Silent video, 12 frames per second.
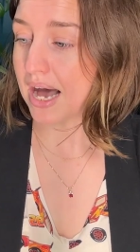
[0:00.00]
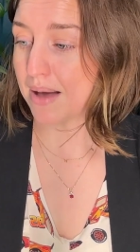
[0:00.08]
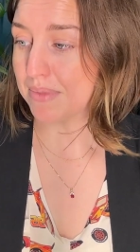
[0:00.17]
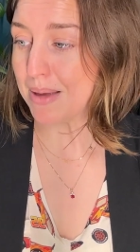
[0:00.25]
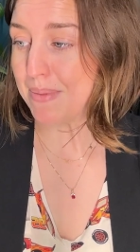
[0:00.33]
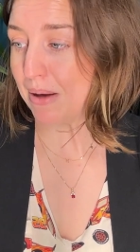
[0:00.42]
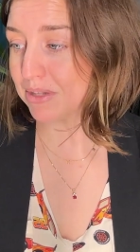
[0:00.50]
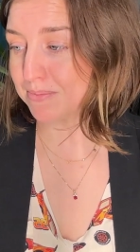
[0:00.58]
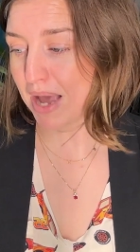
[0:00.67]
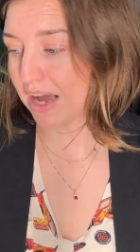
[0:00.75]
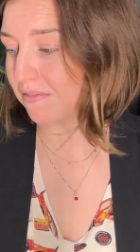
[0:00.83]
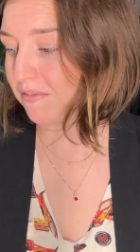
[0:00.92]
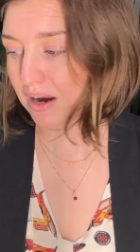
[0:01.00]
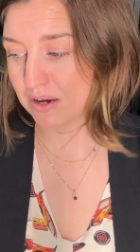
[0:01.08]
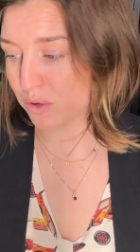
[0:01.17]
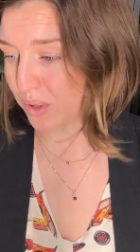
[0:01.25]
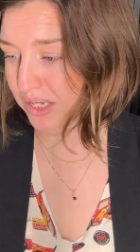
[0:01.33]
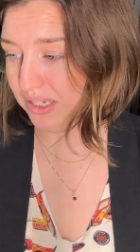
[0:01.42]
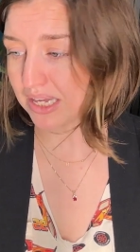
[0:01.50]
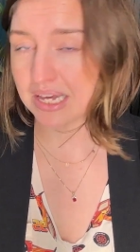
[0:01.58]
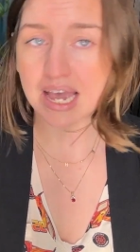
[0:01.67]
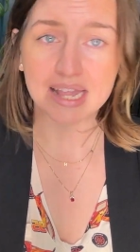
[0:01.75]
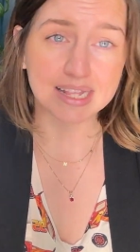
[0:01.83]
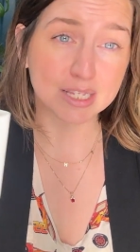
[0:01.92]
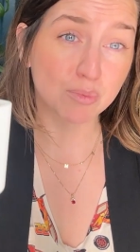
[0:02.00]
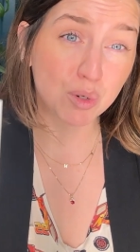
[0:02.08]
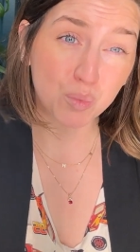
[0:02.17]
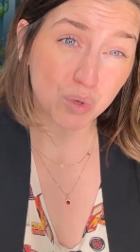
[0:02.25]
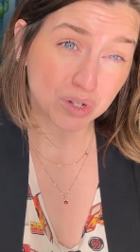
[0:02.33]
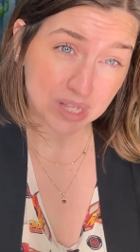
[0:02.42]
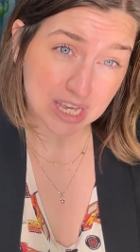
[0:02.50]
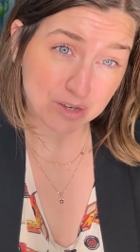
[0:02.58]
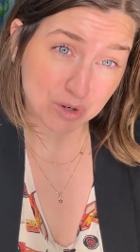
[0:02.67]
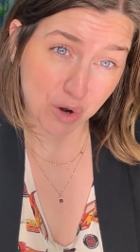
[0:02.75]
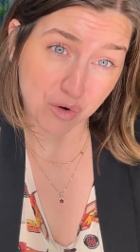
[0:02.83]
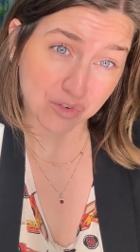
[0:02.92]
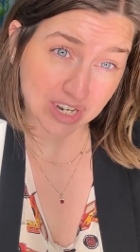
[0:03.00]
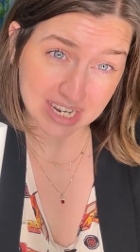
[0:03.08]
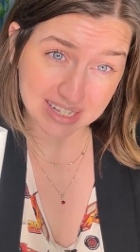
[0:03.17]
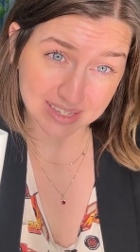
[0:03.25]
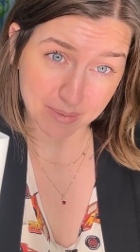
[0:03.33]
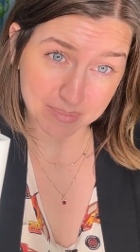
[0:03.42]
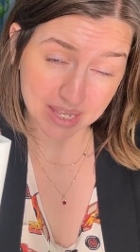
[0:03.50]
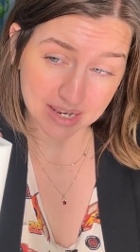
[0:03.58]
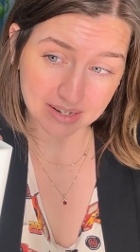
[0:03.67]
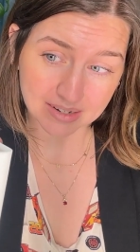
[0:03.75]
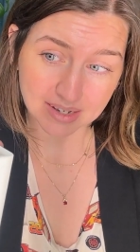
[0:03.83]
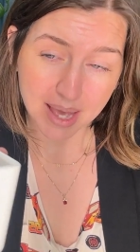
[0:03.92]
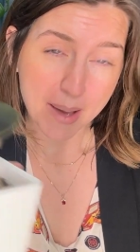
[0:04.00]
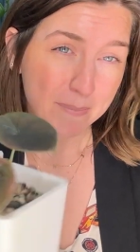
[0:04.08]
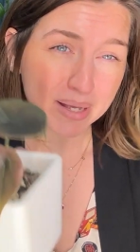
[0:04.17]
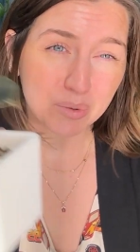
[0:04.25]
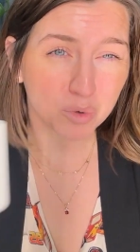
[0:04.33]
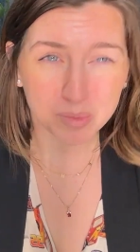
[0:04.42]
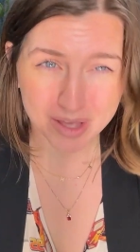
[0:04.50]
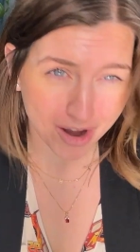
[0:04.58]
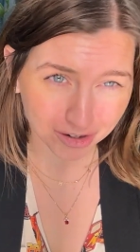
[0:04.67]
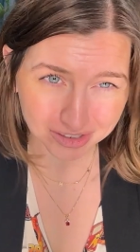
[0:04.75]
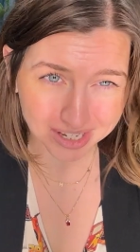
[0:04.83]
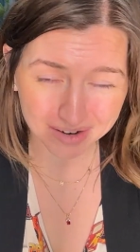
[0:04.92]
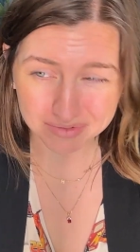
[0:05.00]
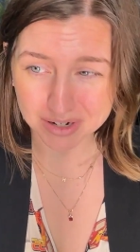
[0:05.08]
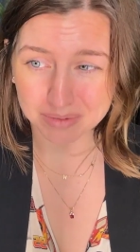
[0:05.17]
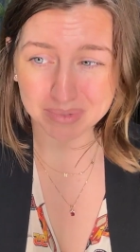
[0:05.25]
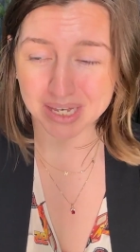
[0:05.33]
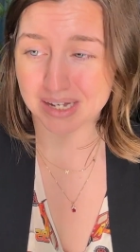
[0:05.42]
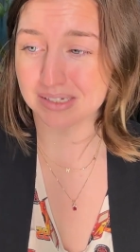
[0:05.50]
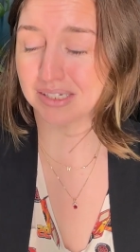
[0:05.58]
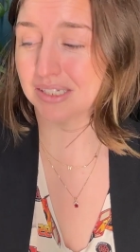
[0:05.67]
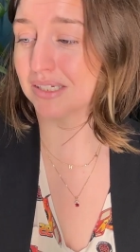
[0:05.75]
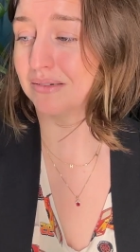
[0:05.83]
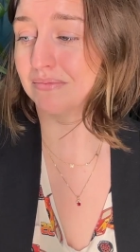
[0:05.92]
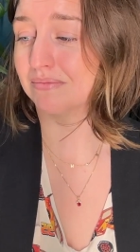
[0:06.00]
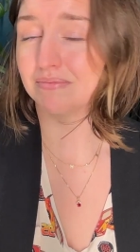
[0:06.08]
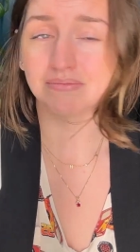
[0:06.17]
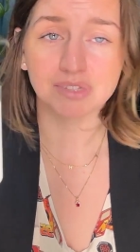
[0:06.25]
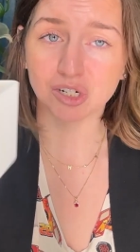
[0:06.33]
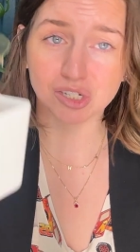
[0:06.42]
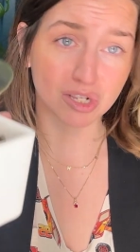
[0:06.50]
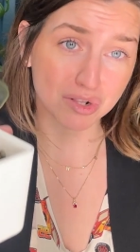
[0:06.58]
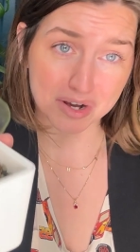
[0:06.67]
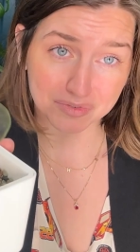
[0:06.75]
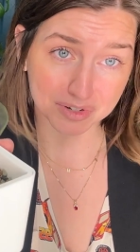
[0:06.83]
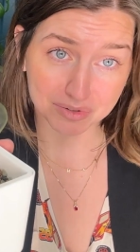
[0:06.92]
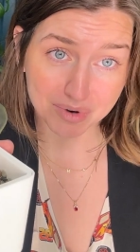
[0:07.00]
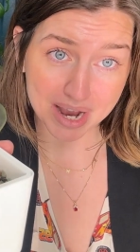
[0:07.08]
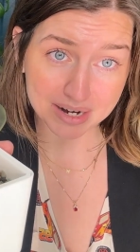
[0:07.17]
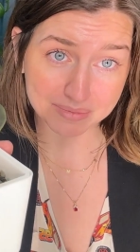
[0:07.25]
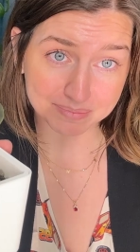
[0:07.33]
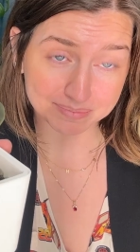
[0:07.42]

They bounce back very quickly, and this one will let you know if it needs something. But it will be hardly ever, because they're just along for the ride.